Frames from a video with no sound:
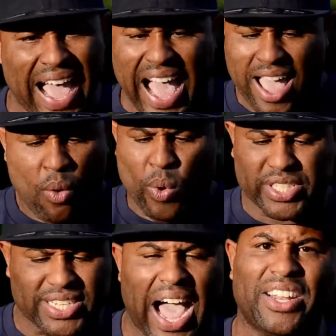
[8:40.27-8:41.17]
Not
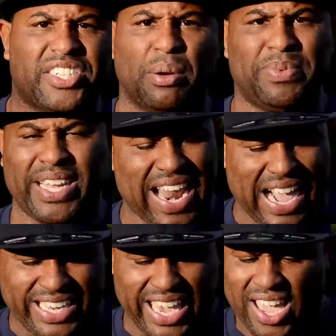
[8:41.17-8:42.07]
what scholarship didn't
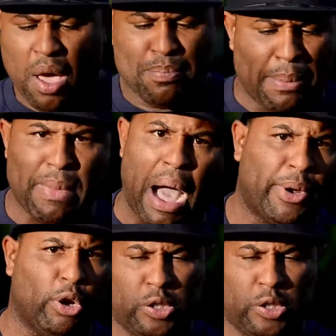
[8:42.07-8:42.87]
I get? My mama